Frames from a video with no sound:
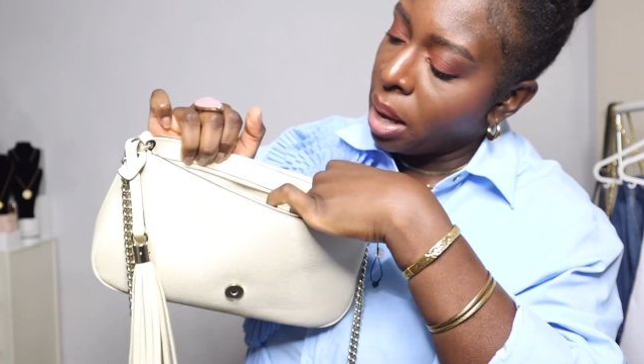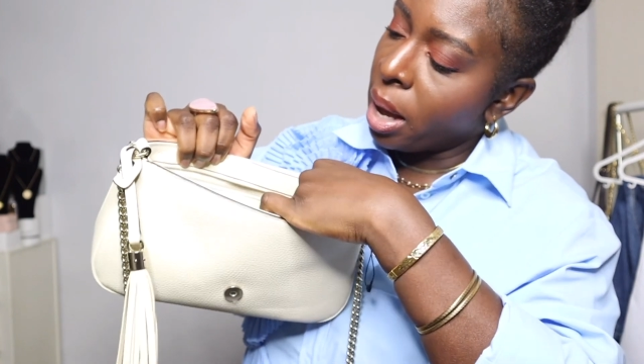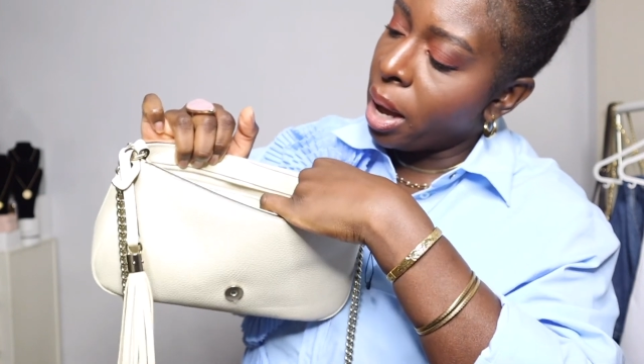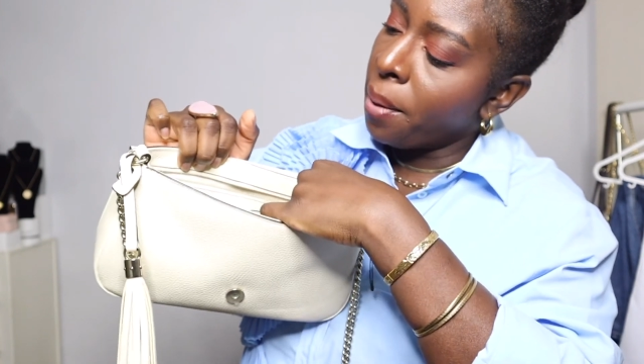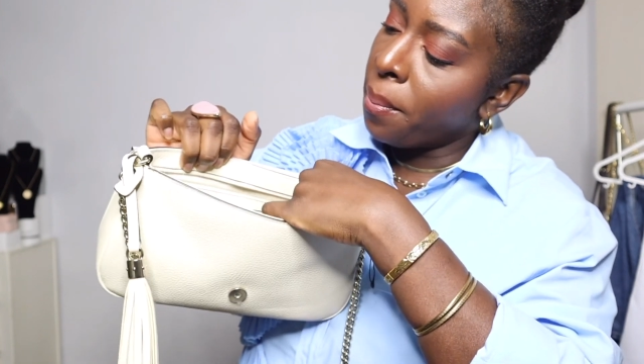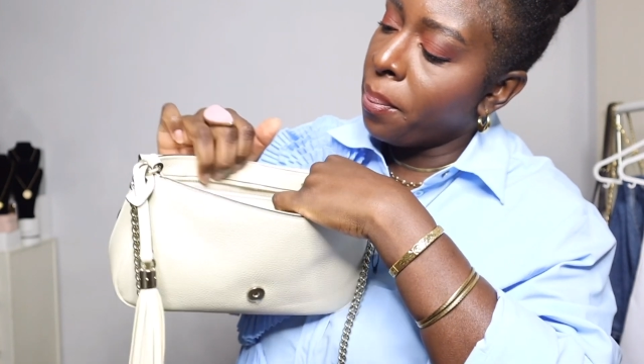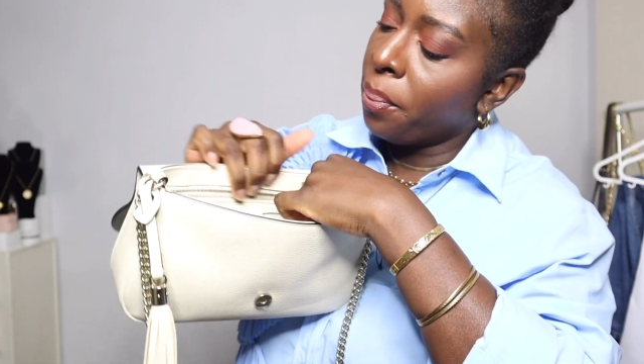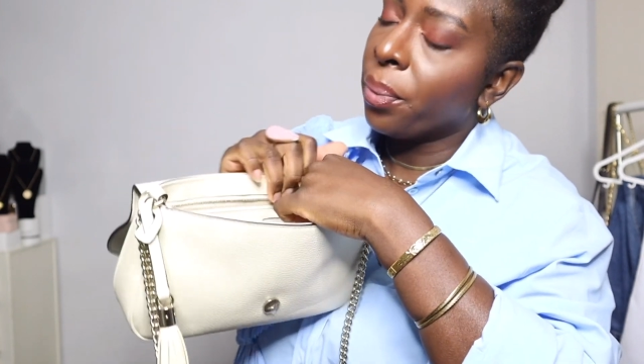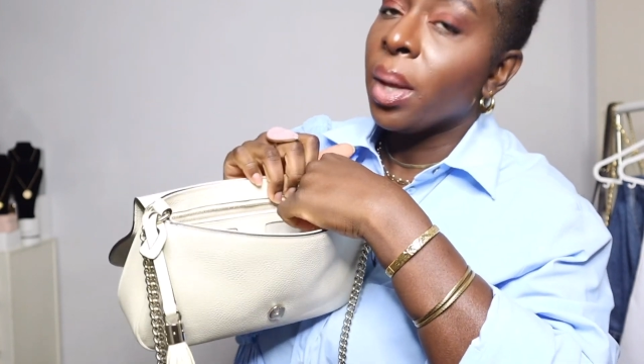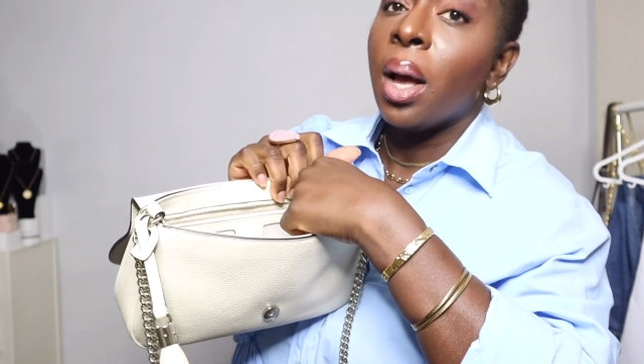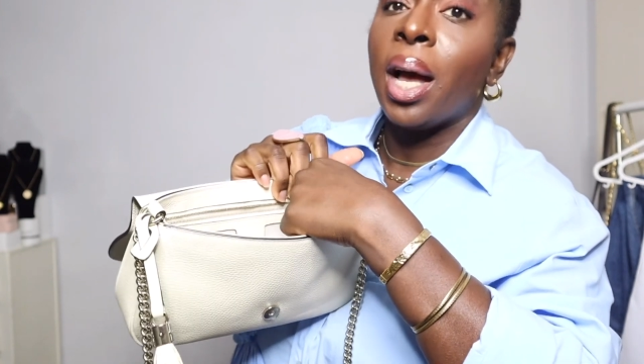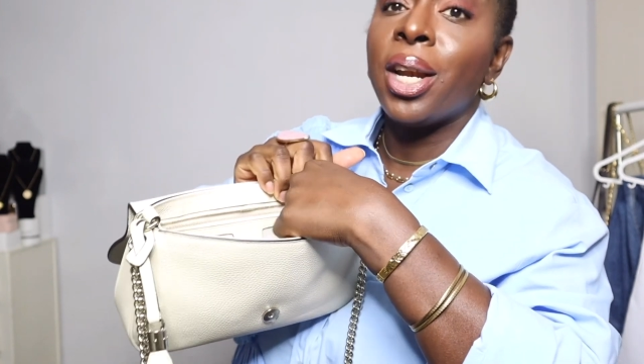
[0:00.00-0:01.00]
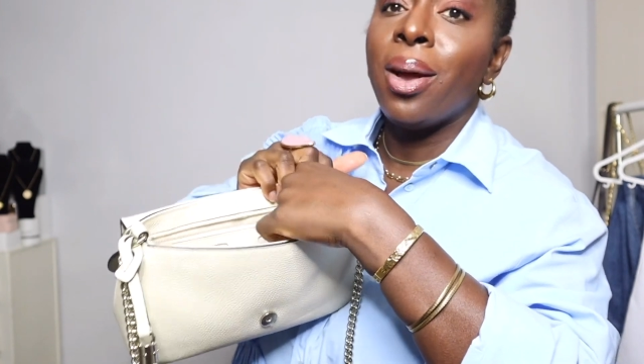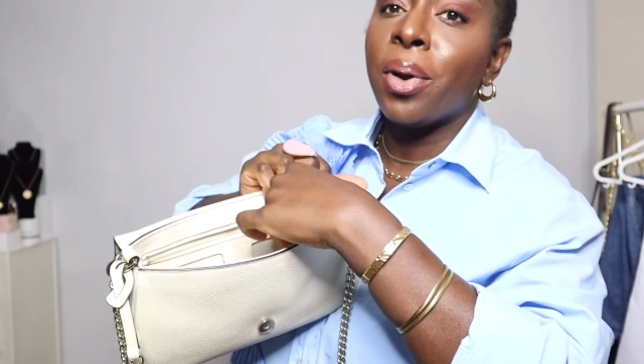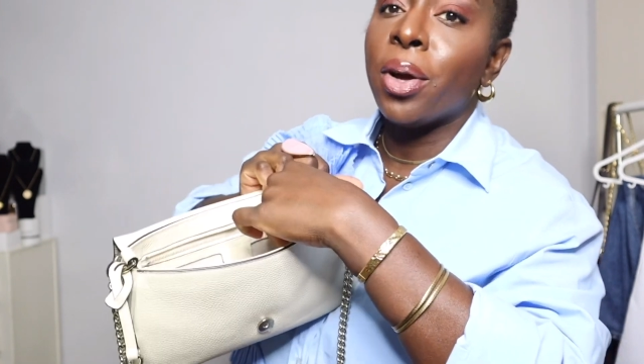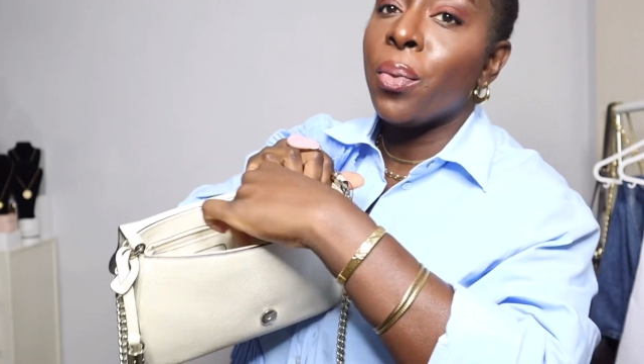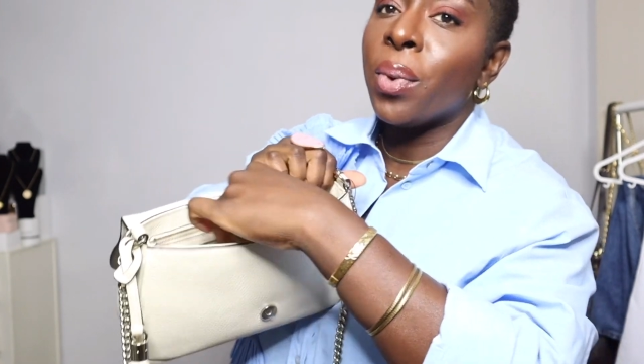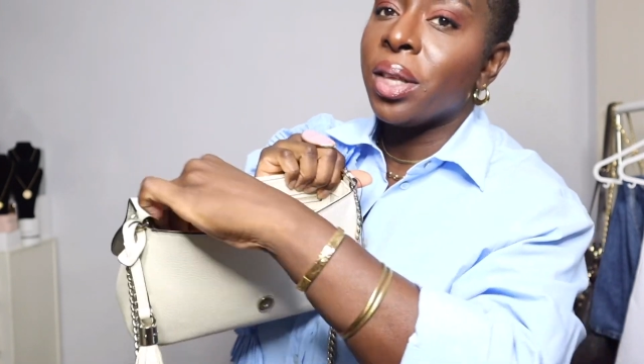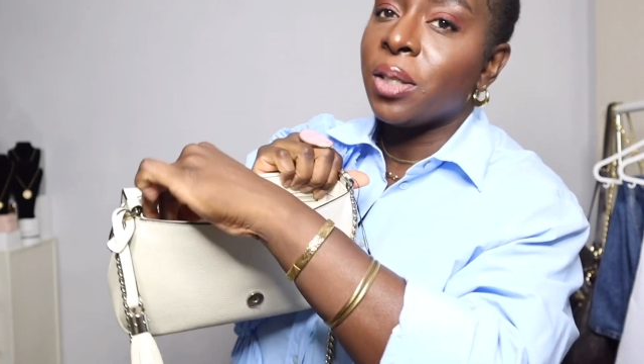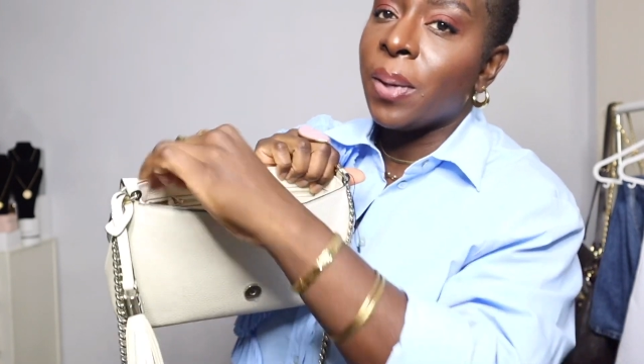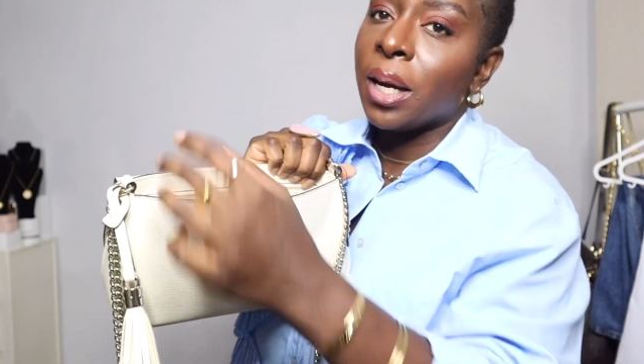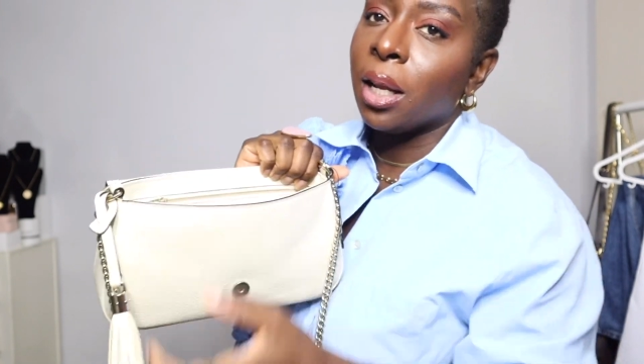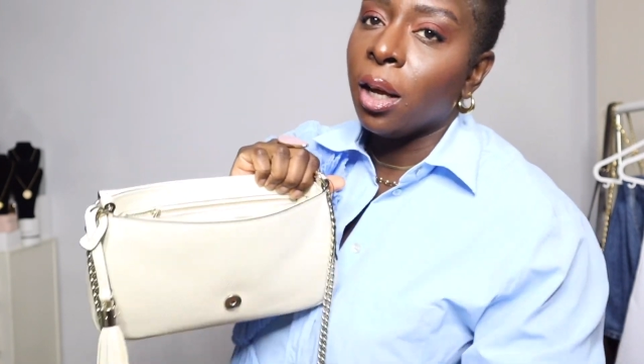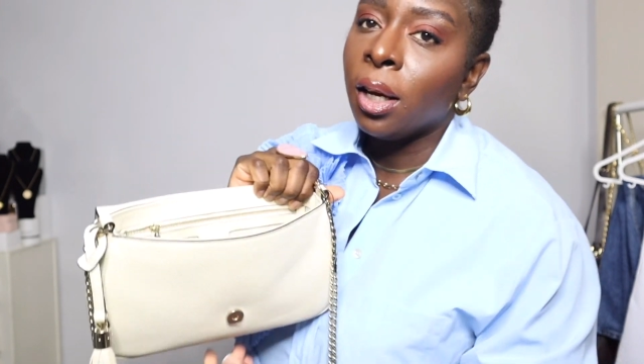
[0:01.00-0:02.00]
I know I'm going to wear this
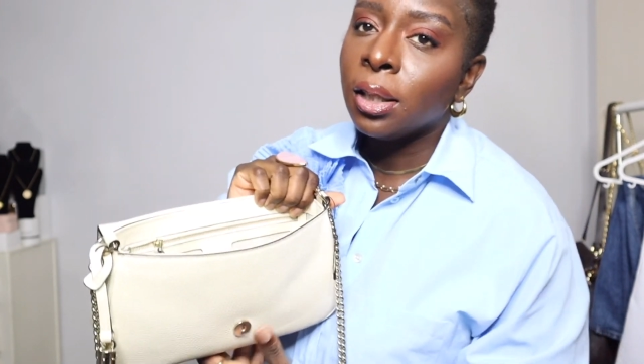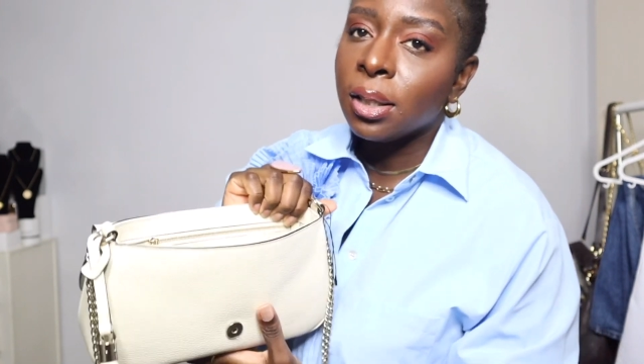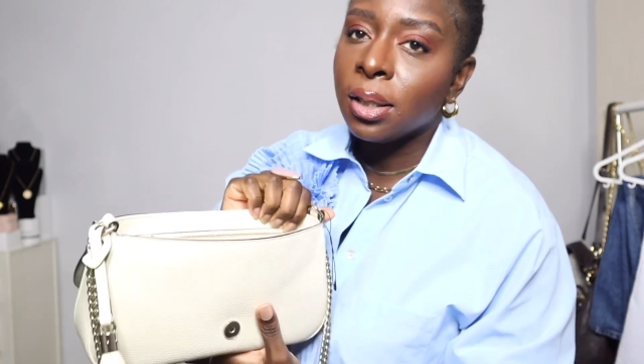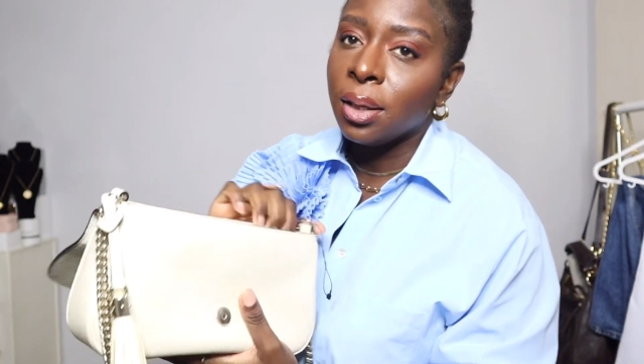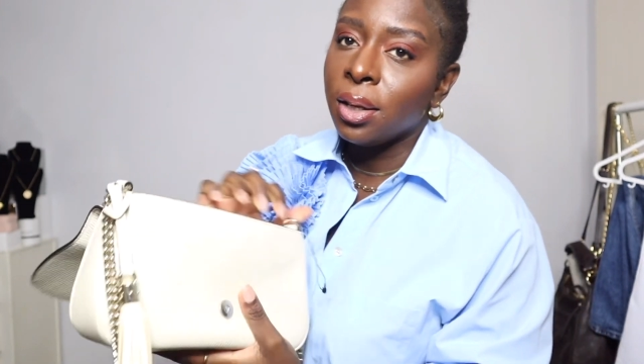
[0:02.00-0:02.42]
bag a lot.